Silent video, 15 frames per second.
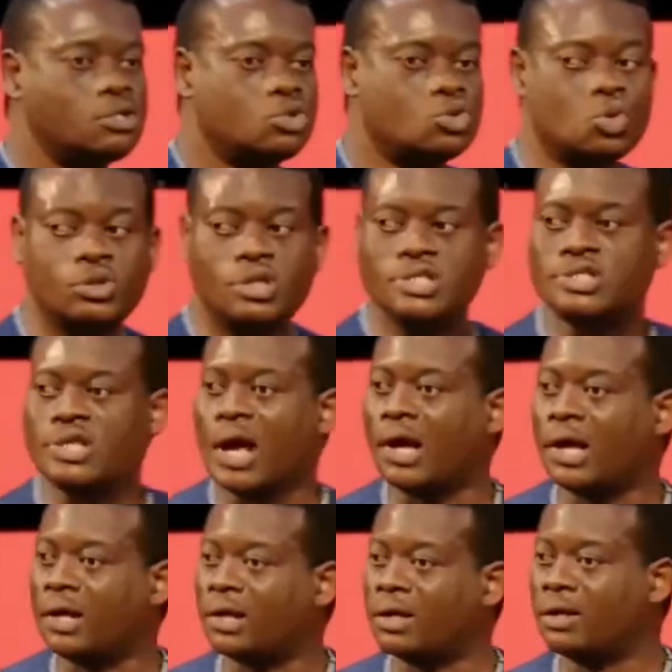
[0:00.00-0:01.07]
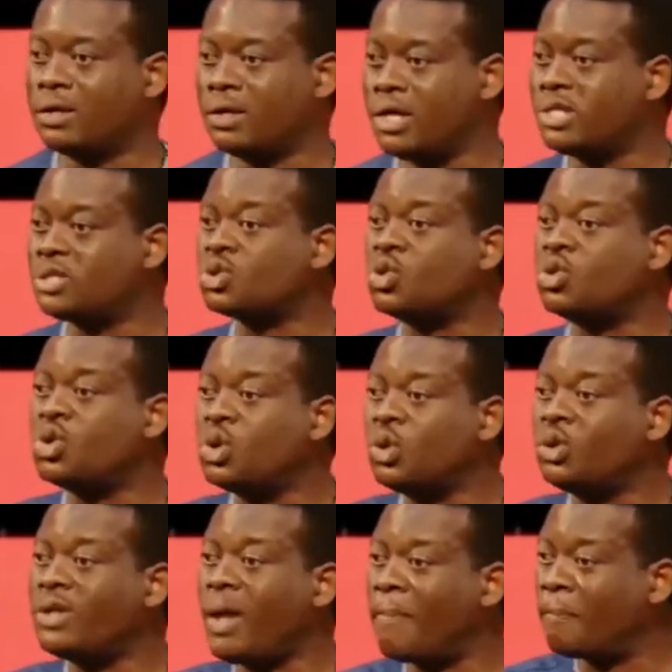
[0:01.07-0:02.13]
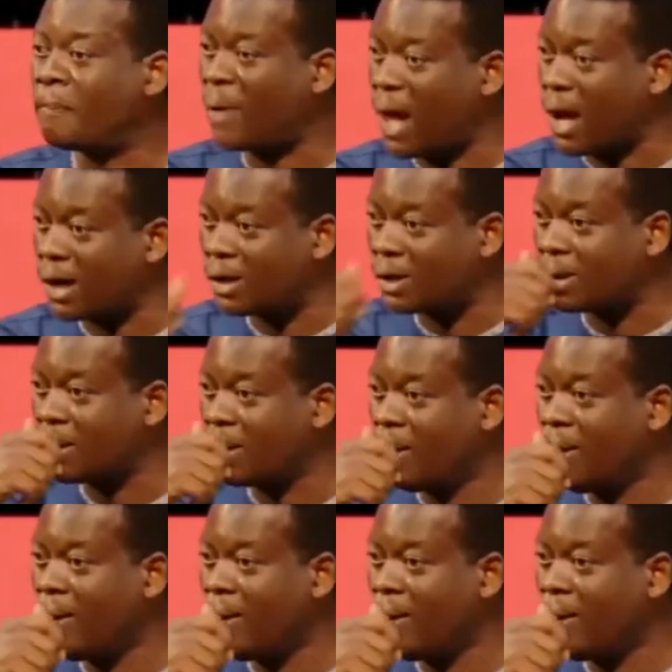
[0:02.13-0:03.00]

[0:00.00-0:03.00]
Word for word: to discern is to know the plans